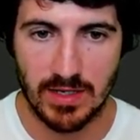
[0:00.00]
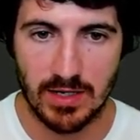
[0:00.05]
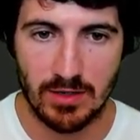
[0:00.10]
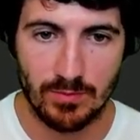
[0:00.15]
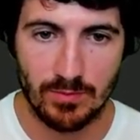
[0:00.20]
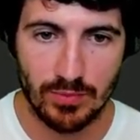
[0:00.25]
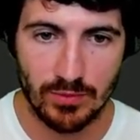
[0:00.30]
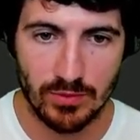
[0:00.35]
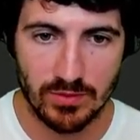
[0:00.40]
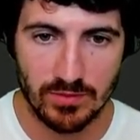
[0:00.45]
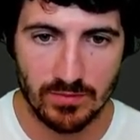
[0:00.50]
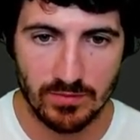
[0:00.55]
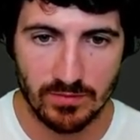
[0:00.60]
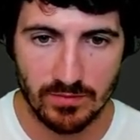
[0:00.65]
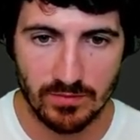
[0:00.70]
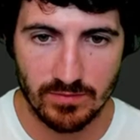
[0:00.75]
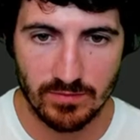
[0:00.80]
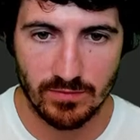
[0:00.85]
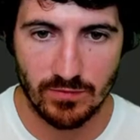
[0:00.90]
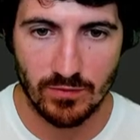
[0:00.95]
output
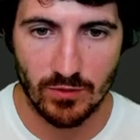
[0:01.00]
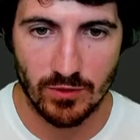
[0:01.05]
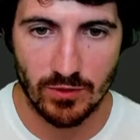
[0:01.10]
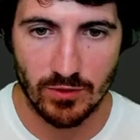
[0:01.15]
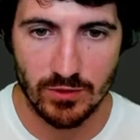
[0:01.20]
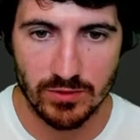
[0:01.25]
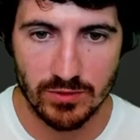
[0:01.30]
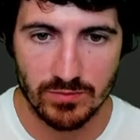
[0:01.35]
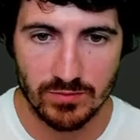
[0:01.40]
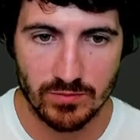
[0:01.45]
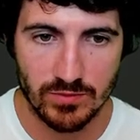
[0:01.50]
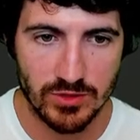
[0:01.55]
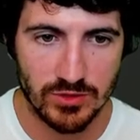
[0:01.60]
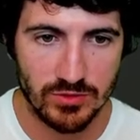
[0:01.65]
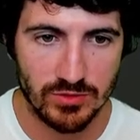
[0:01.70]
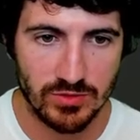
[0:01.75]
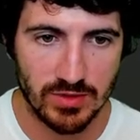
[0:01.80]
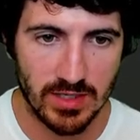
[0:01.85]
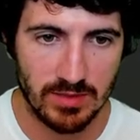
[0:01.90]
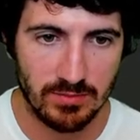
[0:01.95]
folder,
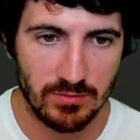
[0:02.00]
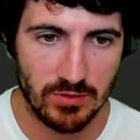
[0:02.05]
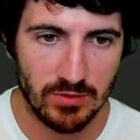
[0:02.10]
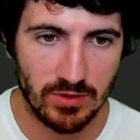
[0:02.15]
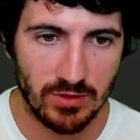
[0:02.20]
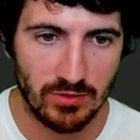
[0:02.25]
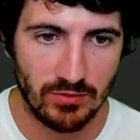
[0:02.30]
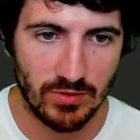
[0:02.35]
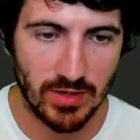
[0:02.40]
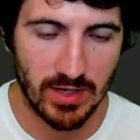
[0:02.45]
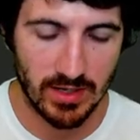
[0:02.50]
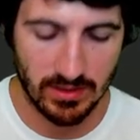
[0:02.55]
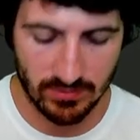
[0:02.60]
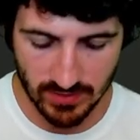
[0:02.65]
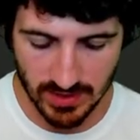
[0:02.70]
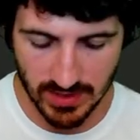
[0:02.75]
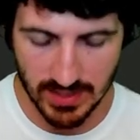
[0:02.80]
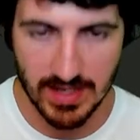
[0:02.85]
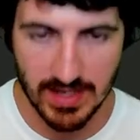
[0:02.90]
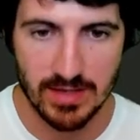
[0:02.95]
which I'm gonna create
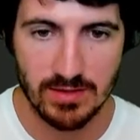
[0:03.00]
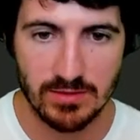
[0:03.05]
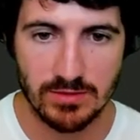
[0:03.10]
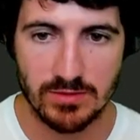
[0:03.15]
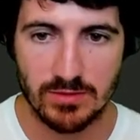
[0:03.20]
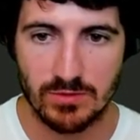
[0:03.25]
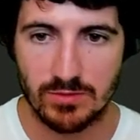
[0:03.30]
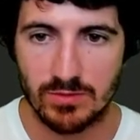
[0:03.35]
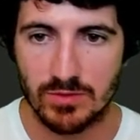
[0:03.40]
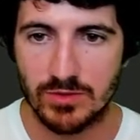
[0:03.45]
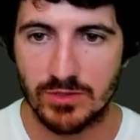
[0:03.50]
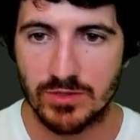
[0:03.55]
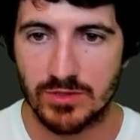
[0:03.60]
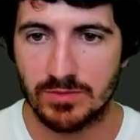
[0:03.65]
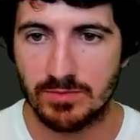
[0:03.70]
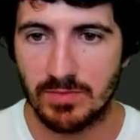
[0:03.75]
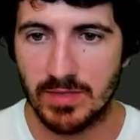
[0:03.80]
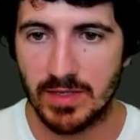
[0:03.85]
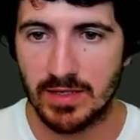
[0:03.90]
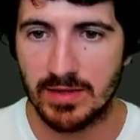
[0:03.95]
right now. So we'll
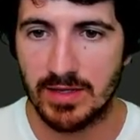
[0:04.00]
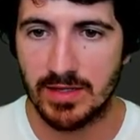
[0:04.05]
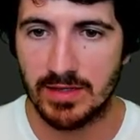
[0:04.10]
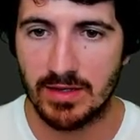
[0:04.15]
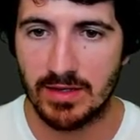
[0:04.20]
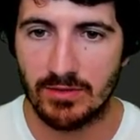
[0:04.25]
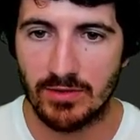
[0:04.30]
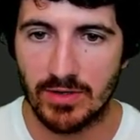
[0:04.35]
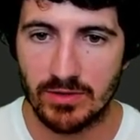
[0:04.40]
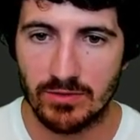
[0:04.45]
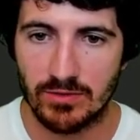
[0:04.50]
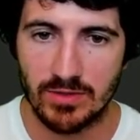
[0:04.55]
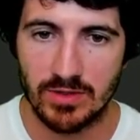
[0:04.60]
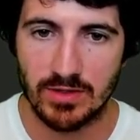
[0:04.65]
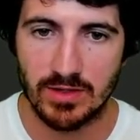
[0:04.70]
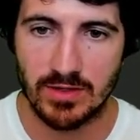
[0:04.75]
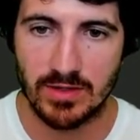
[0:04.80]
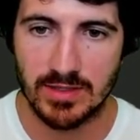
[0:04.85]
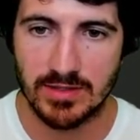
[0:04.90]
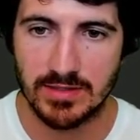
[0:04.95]
just make that
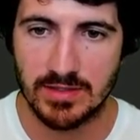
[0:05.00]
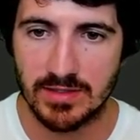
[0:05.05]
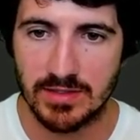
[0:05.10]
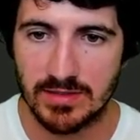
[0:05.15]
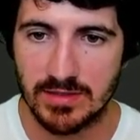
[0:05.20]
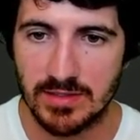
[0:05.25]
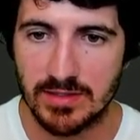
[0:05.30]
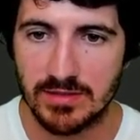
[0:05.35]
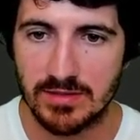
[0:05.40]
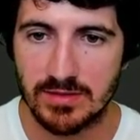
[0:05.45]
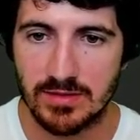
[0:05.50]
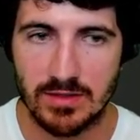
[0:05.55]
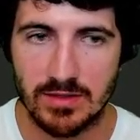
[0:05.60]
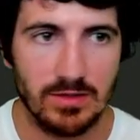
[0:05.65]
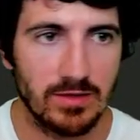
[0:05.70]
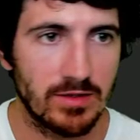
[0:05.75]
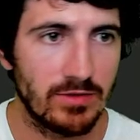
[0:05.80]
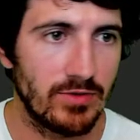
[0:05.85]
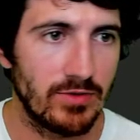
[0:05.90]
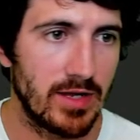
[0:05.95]
directory that doesn't exist. That
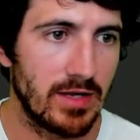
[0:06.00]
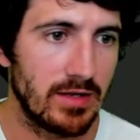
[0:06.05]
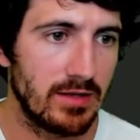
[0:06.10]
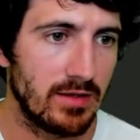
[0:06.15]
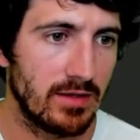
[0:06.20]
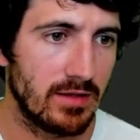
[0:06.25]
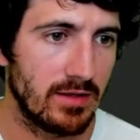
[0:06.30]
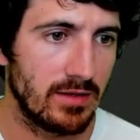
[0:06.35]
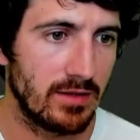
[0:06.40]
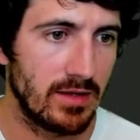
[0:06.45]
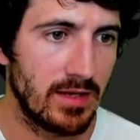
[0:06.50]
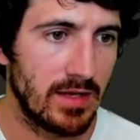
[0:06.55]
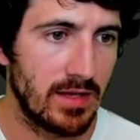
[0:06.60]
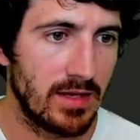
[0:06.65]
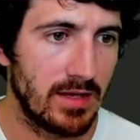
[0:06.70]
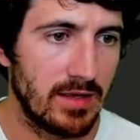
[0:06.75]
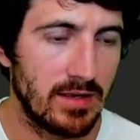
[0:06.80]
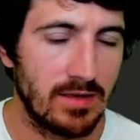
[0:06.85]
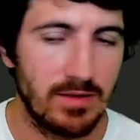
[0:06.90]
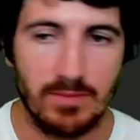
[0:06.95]
will
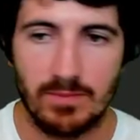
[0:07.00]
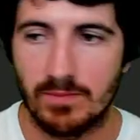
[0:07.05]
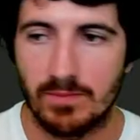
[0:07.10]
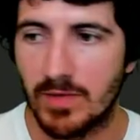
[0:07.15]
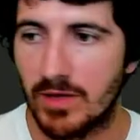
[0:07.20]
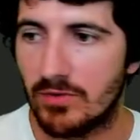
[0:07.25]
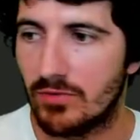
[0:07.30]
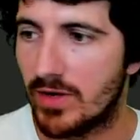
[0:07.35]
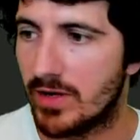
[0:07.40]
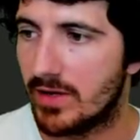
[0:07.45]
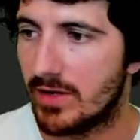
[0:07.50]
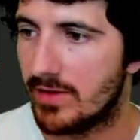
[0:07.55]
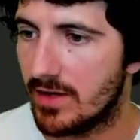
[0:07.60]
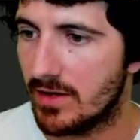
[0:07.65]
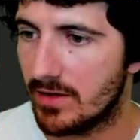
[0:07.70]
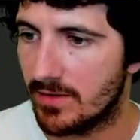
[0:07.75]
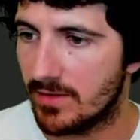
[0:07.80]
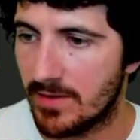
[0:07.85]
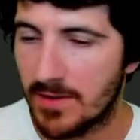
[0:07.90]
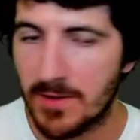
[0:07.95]
be created
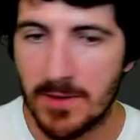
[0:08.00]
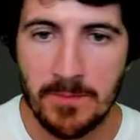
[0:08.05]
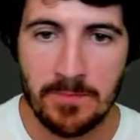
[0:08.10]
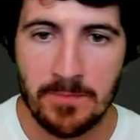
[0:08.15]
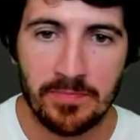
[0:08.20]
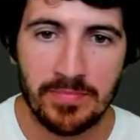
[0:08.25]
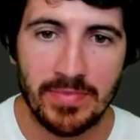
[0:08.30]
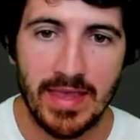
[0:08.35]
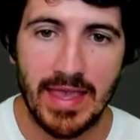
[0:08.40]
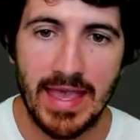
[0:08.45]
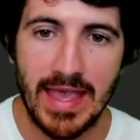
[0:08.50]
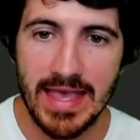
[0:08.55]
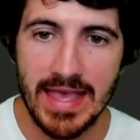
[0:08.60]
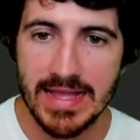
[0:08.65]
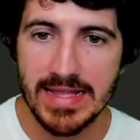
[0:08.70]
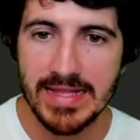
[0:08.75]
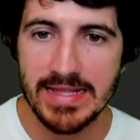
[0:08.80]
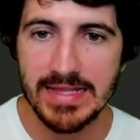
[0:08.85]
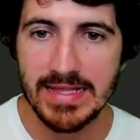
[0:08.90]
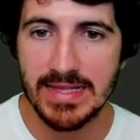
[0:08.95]
there.
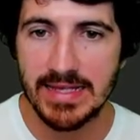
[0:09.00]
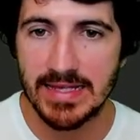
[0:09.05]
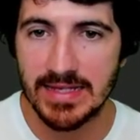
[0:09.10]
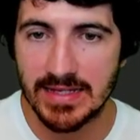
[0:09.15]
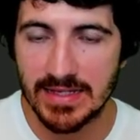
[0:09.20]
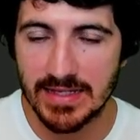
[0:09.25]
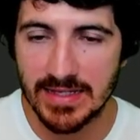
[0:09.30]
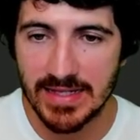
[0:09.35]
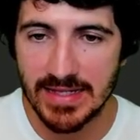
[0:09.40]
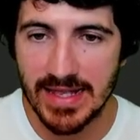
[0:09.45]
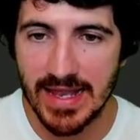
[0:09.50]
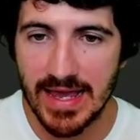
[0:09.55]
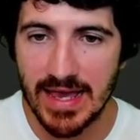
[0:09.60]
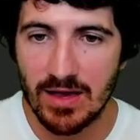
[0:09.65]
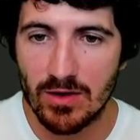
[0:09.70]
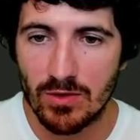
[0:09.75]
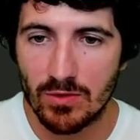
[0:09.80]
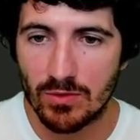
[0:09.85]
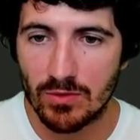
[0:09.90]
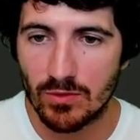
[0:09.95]
And
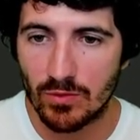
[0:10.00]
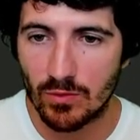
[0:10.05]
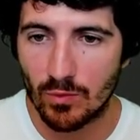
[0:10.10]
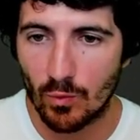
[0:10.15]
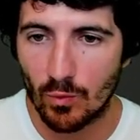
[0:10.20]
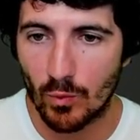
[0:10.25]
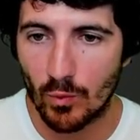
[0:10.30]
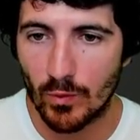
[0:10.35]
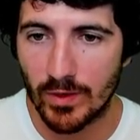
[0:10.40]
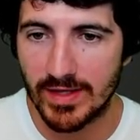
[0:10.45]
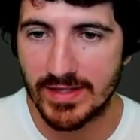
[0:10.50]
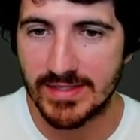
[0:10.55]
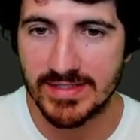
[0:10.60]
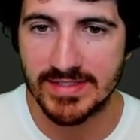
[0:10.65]
now we